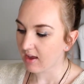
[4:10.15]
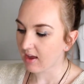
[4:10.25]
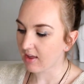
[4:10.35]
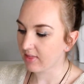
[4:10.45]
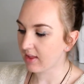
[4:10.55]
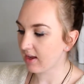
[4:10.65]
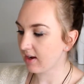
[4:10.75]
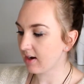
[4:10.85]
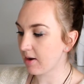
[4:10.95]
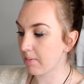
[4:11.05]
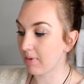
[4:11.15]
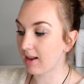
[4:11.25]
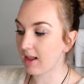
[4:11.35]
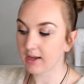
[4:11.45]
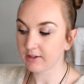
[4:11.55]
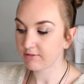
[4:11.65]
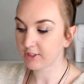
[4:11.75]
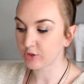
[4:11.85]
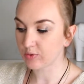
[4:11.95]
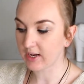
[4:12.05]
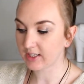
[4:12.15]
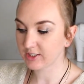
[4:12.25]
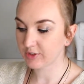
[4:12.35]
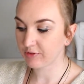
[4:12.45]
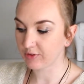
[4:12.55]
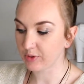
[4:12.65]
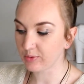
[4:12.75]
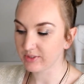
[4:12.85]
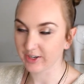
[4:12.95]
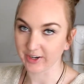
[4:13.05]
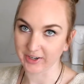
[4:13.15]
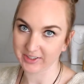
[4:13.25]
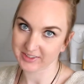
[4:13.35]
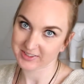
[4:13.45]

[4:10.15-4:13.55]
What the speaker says: And then Blood of the Dragon diffuser.